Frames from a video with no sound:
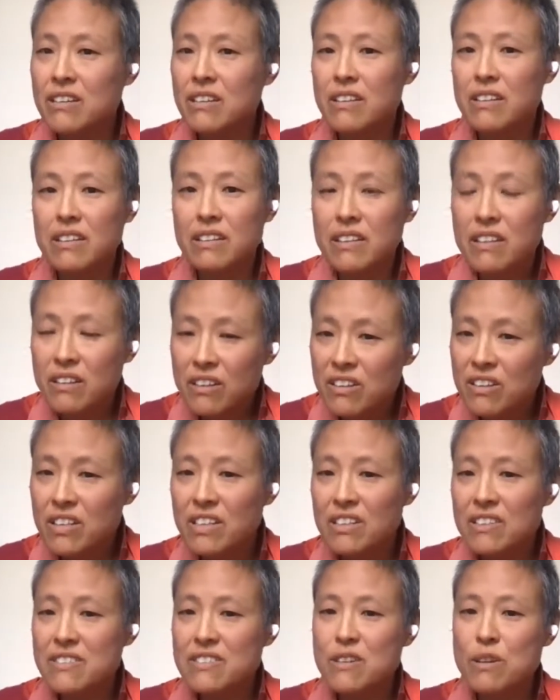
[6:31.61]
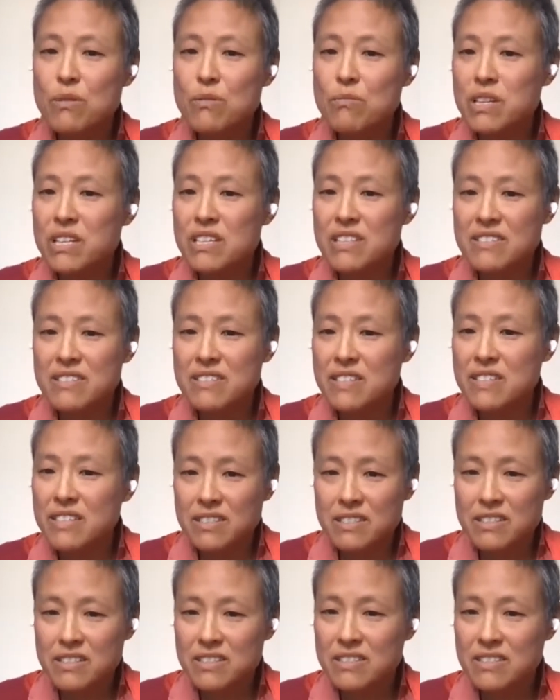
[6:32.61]
learning so many
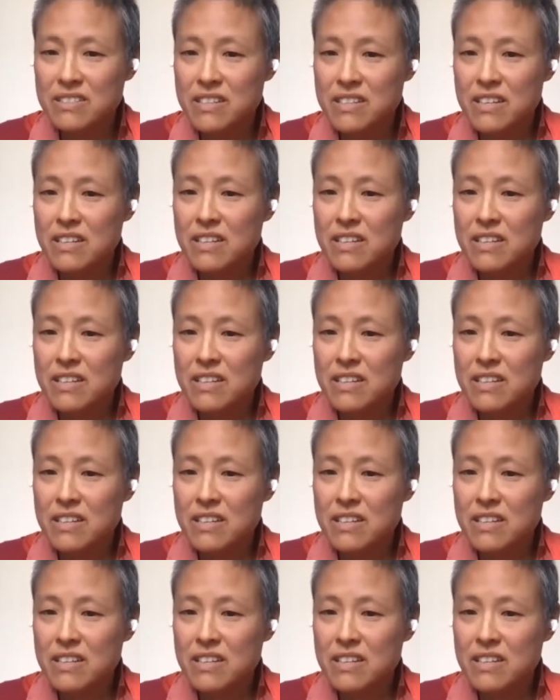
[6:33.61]
skills.